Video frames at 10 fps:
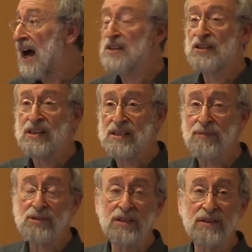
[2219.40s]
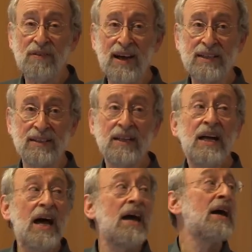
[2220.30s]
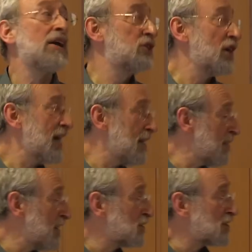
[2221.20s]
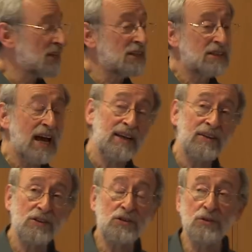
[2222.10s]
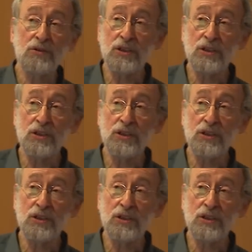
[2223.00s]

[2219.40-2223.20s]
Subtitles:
is absolutely vital. JMH is exactly the tool